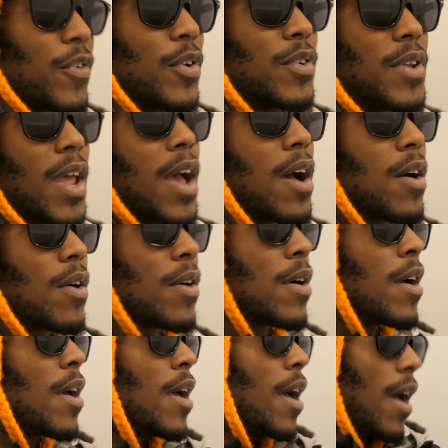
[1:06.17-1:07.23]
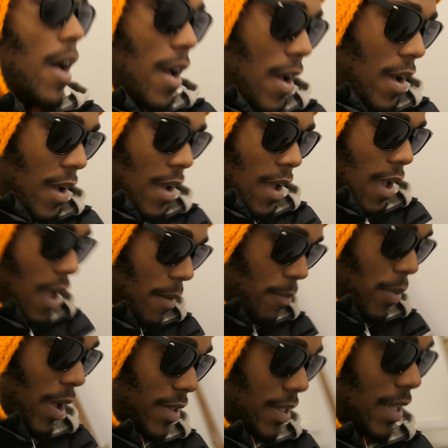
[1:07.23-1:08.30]
for now, uh, I'm
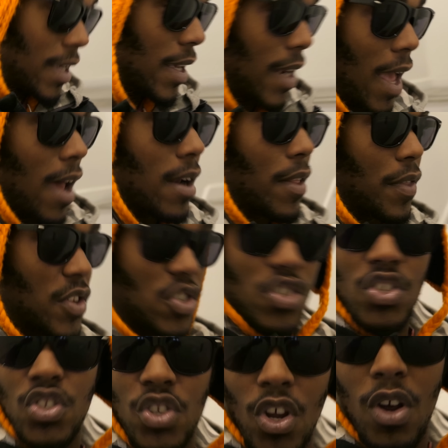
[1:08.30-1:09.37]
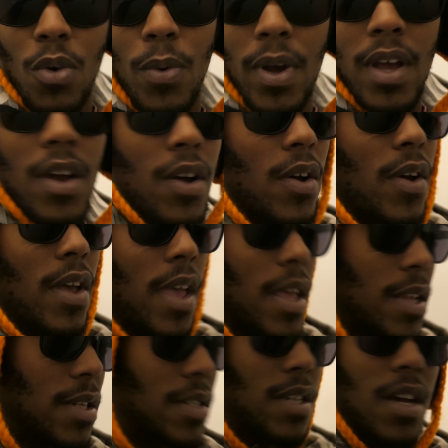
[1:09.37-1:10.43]
about to get out of this stairwell,
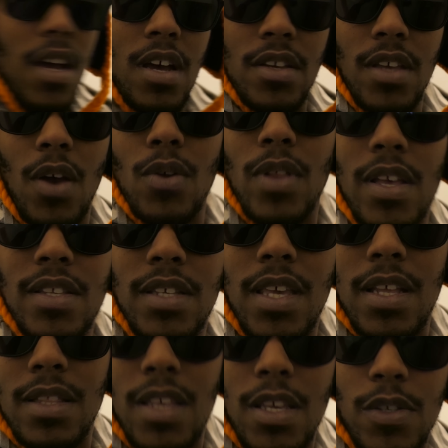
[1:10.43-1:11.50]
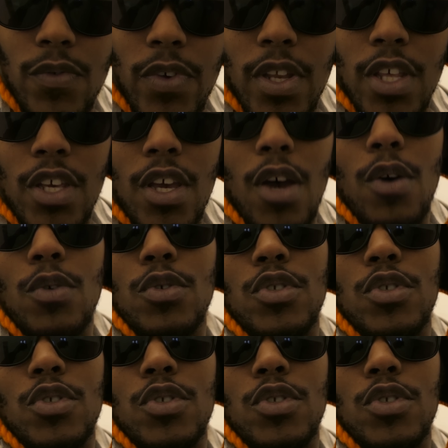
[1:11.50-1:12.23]
and uh, yo, let's get this video